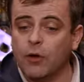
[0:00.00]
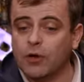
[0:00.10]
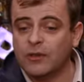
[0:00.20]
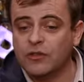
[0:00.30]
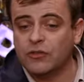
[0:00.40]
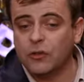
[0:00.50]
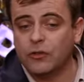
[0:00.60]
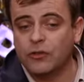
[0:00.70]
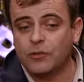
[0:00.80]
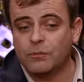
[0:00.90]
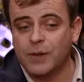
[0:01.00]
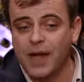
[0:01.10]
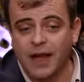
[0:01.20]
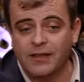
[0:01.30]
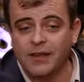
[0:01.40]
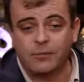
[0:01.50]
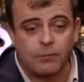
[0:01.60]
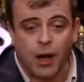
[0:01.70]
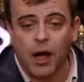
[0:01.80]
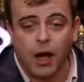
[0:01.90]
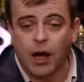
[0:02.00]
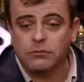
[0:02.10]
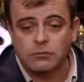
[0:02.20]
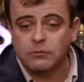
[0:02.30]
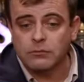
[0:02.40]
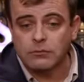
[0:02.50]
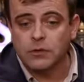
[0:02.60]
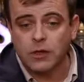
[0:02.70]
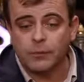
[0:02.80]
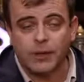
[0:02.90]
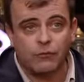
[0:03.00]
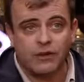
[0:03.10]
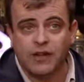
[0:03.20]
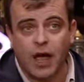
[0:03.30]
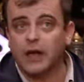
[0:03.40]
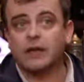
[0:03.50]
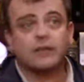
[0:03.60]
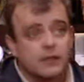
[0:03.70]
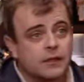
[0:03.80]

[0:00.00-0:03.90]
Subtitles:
going to be stood behind this bar. I'm going to be retired.